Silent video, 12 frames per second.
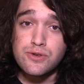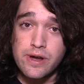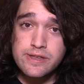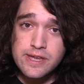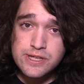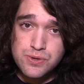
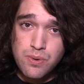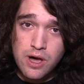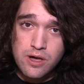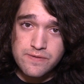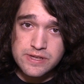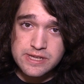DirectX
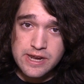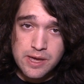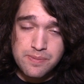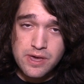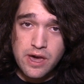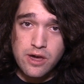12 is an
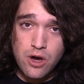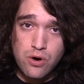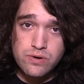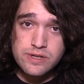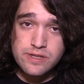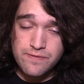API
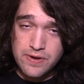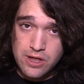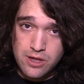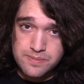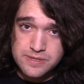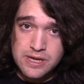owned,
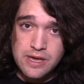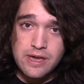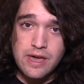developed,